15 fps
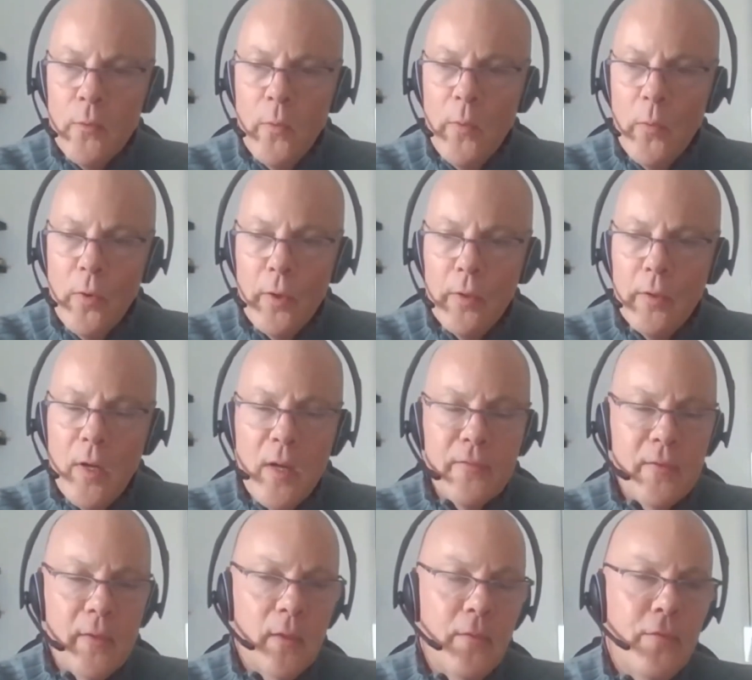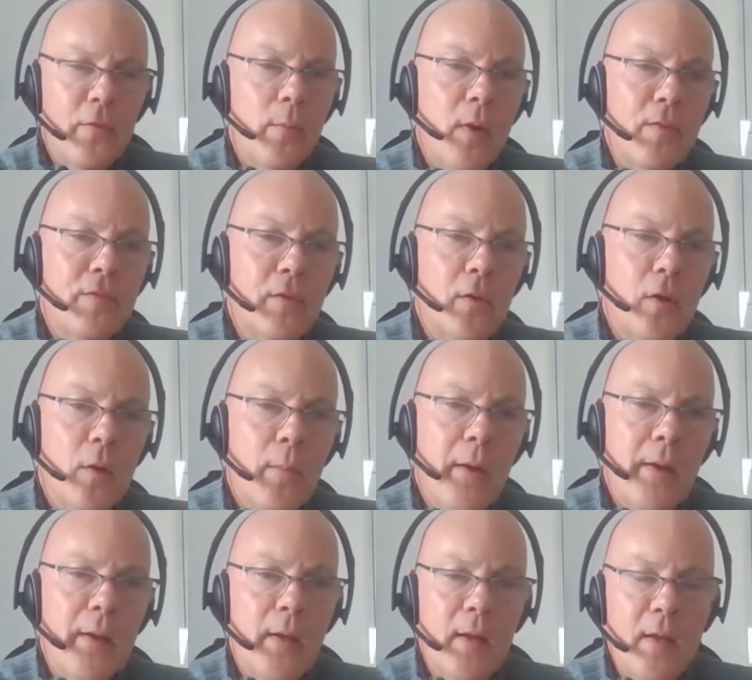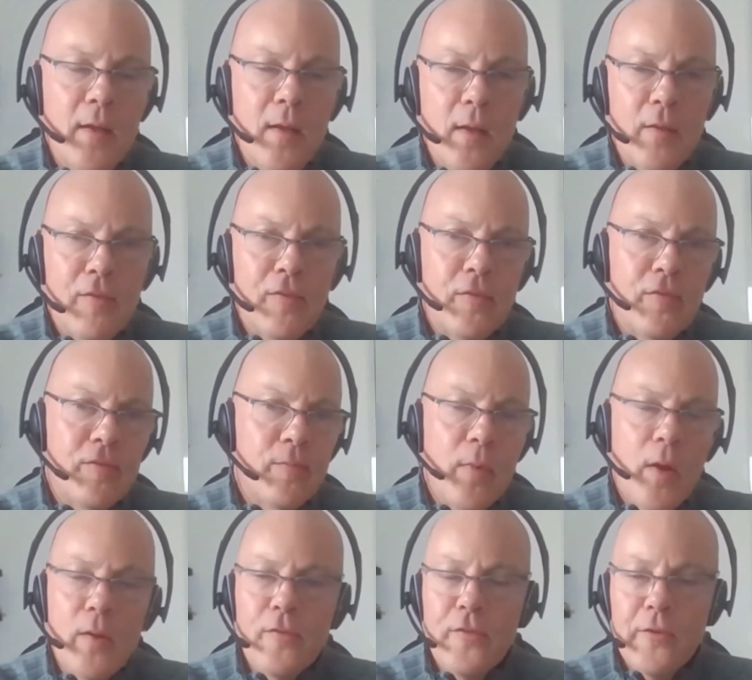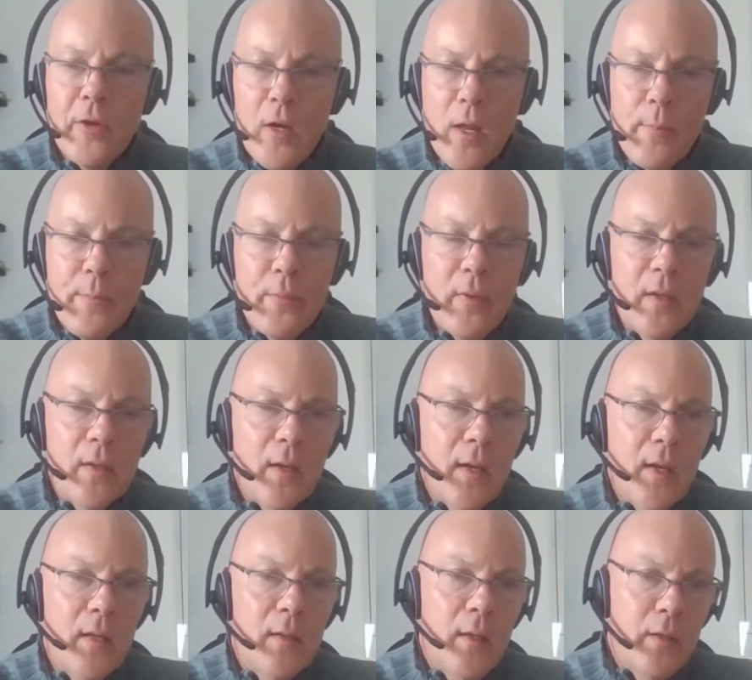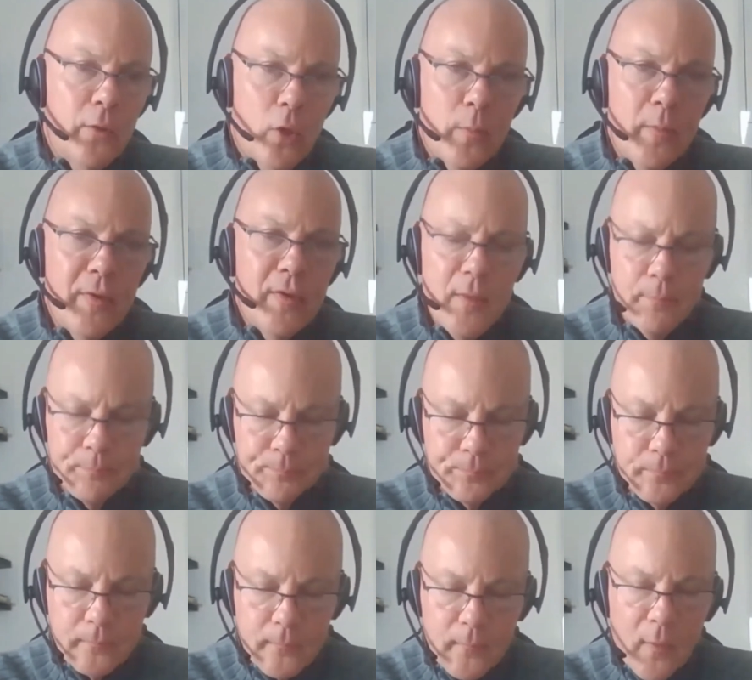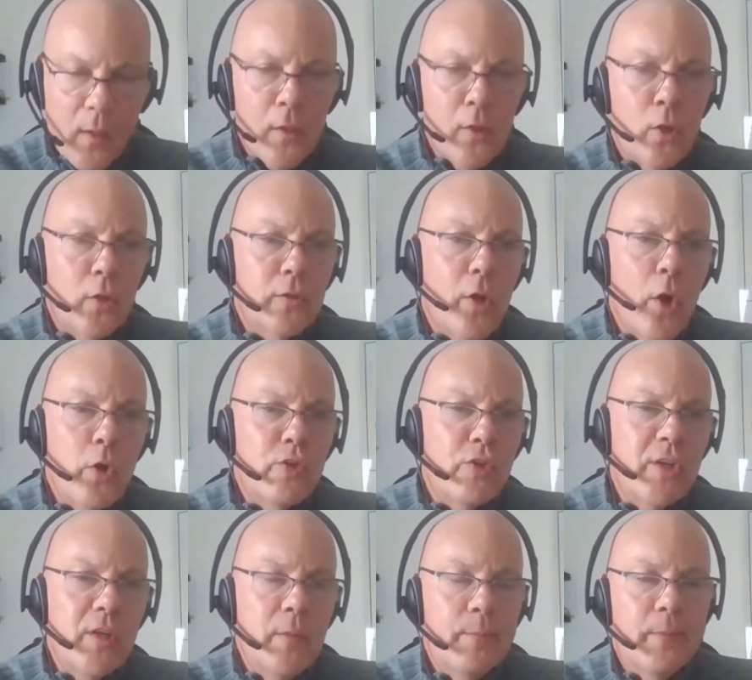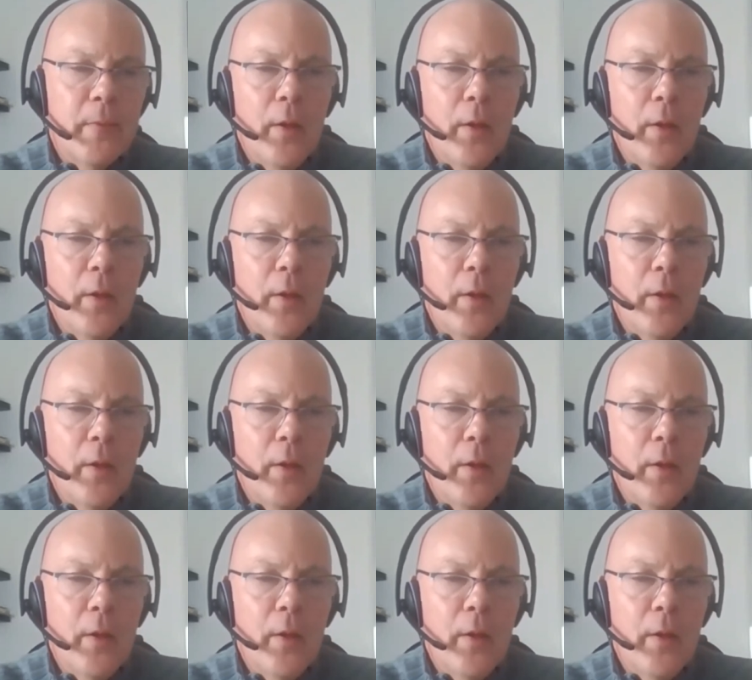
we were contacted a few months ago by a small startup in Rennes in Normandy called Ochy,